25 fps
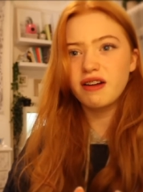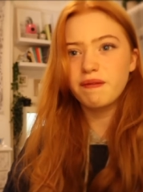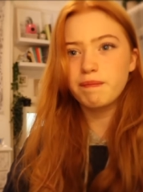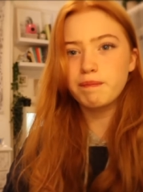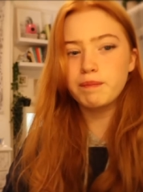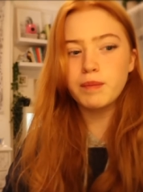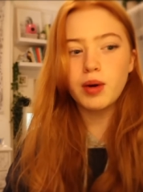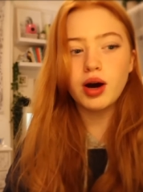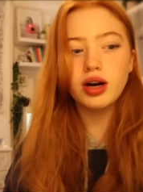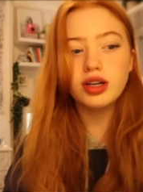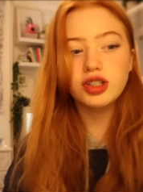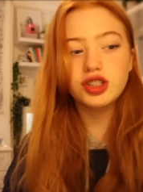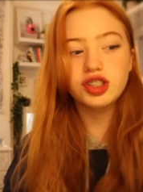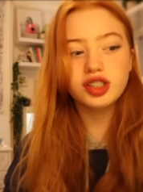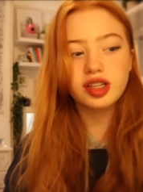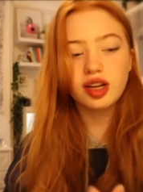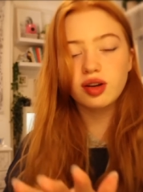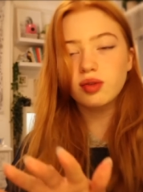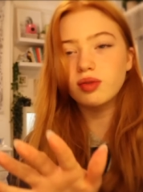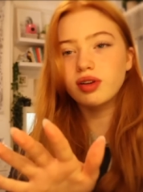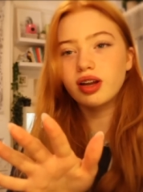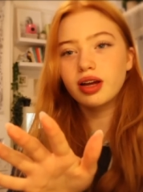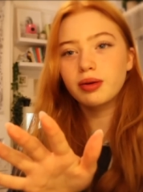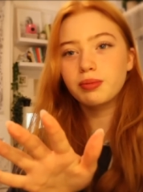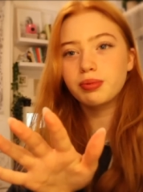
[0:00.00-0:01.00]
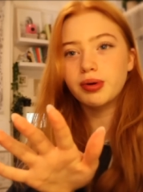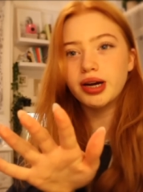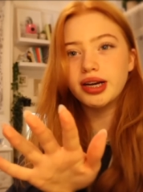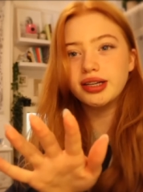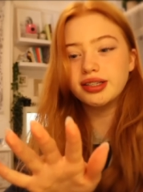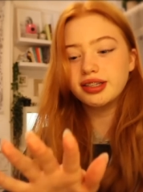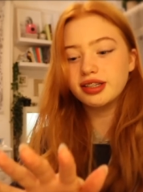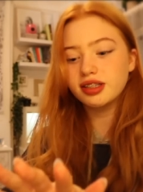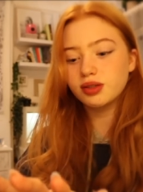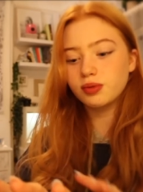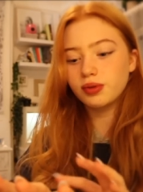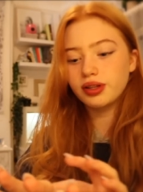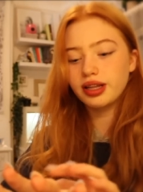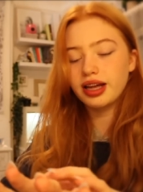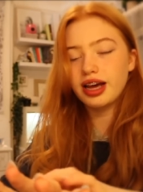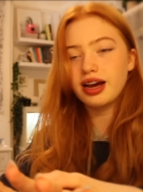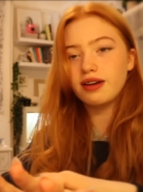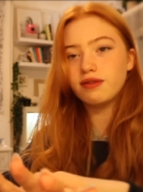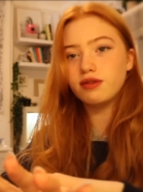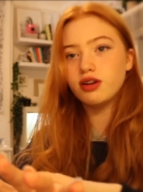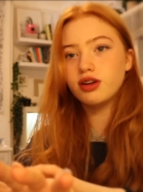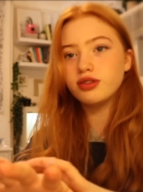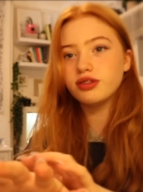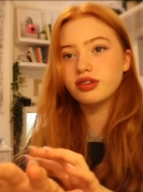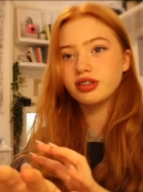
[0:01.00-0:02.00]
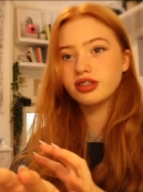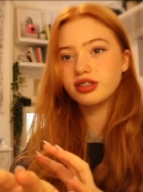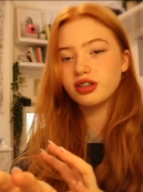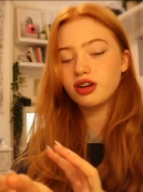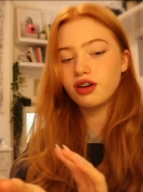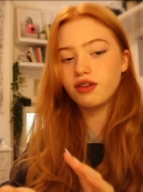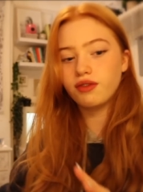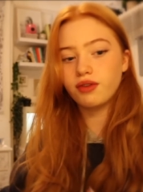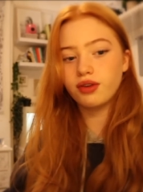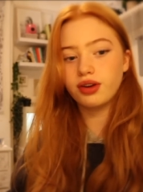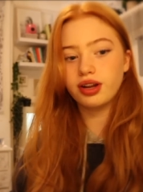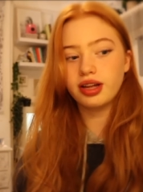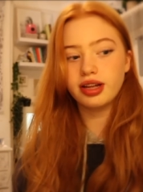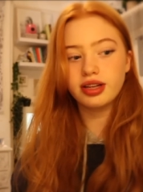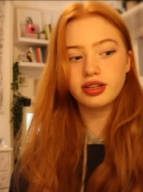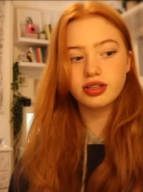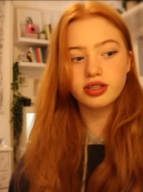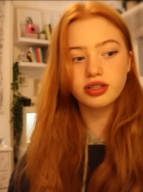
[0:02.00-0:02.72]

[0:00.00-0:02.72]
much because I don't like bracelets when they have loads of stuff on it,